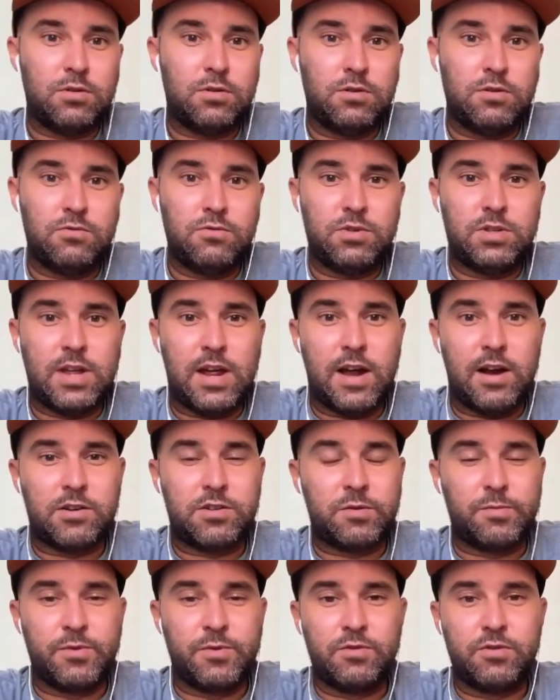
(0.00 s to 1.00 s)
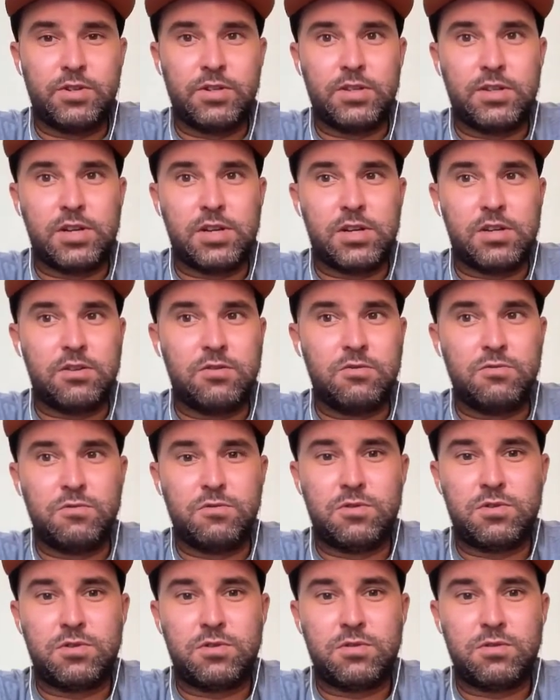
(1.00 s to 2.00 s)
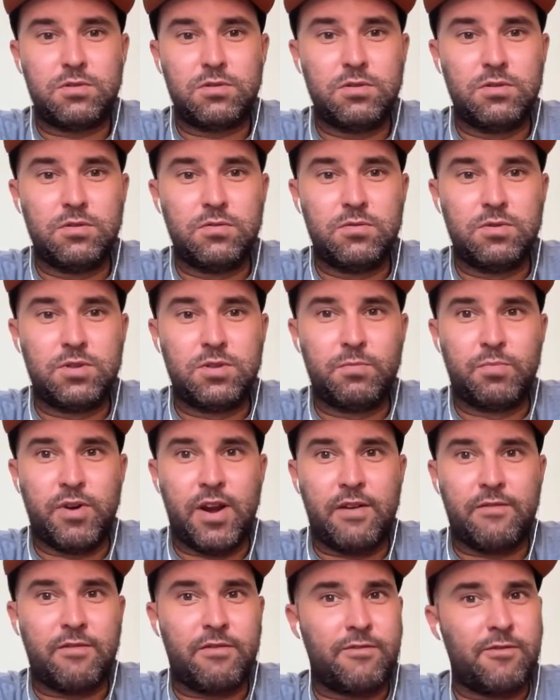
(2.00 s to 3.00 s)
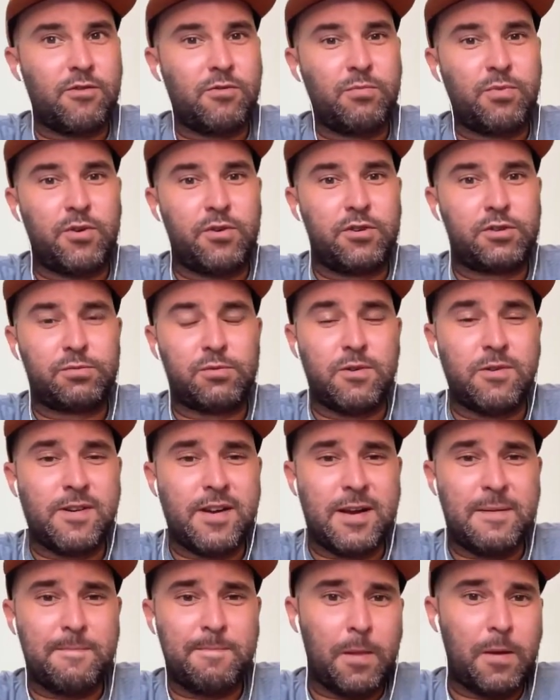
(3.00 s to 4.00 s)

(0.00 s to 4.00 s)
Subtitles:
use the attribution link, use the brand referral bonus program,